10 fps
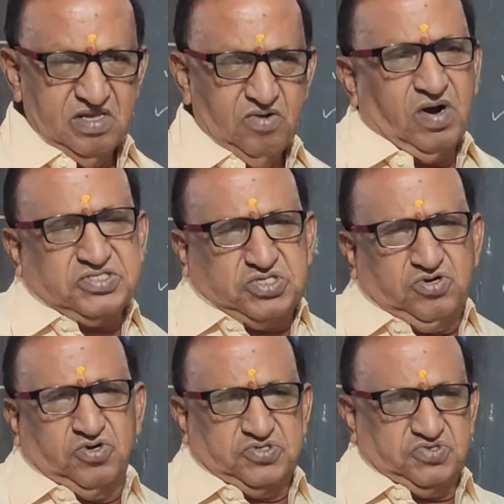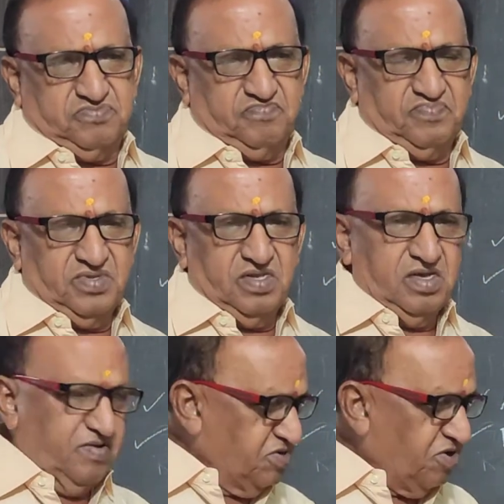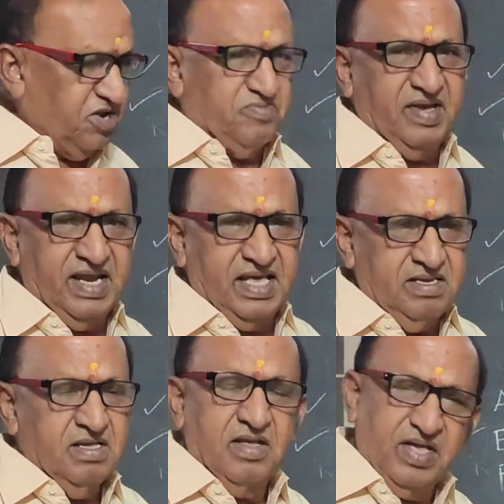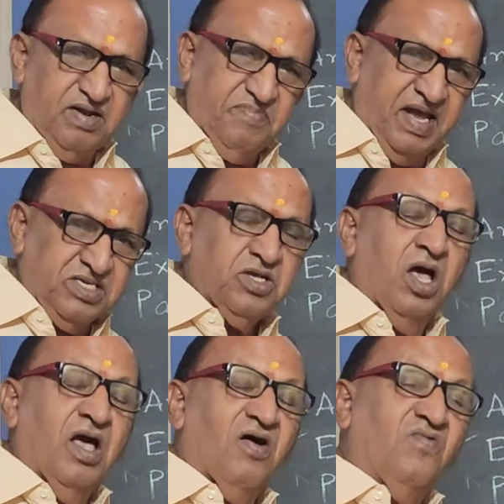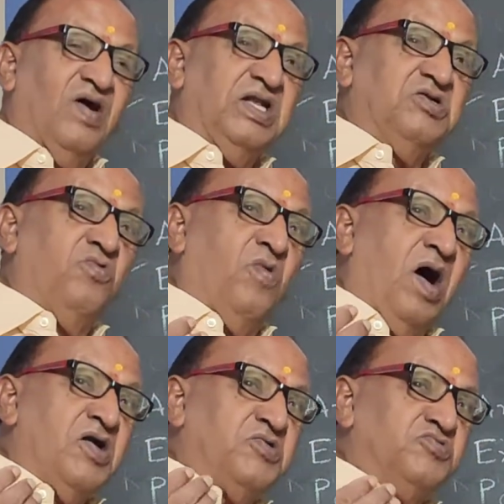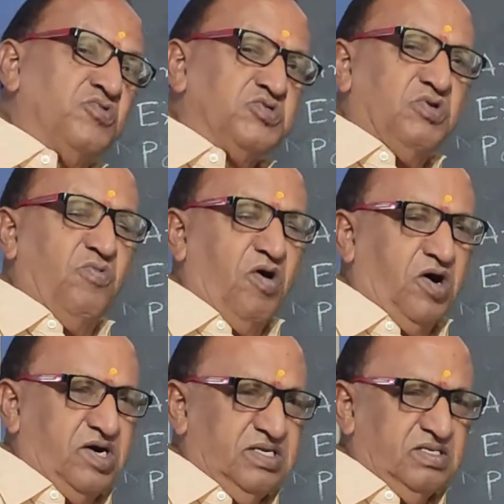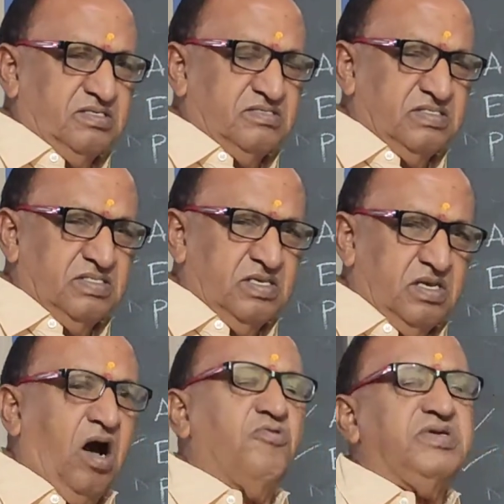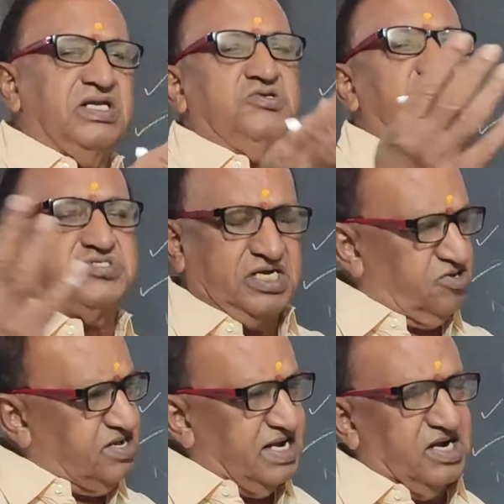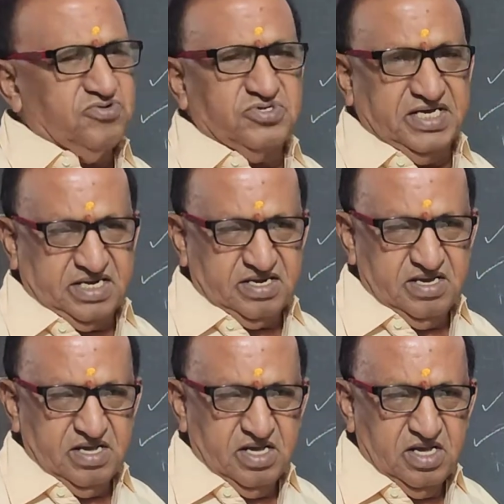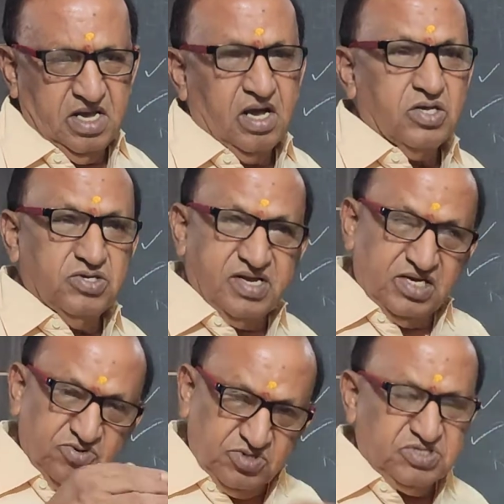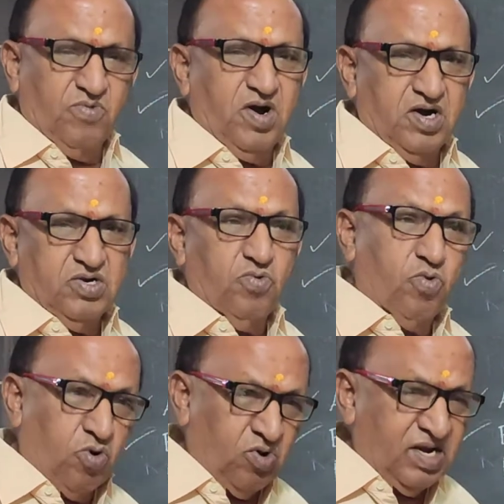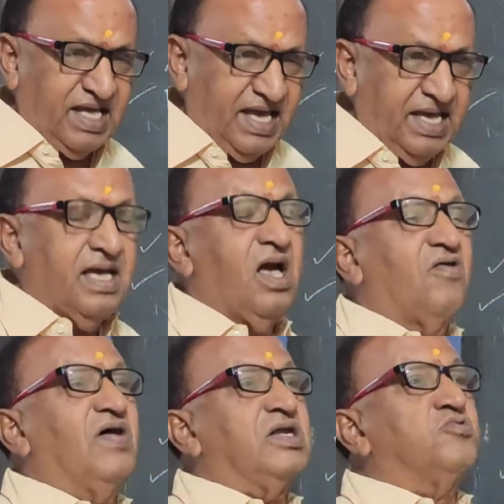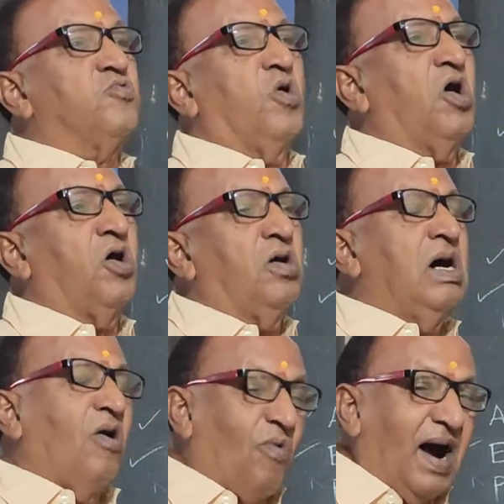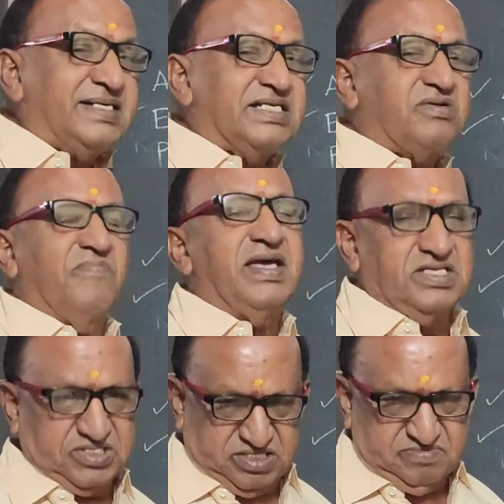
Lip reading: What's use? If you don't know the meaning, that means when you want to use the word, how can you use it? You cannot use it. You can use the word only when you know what it means.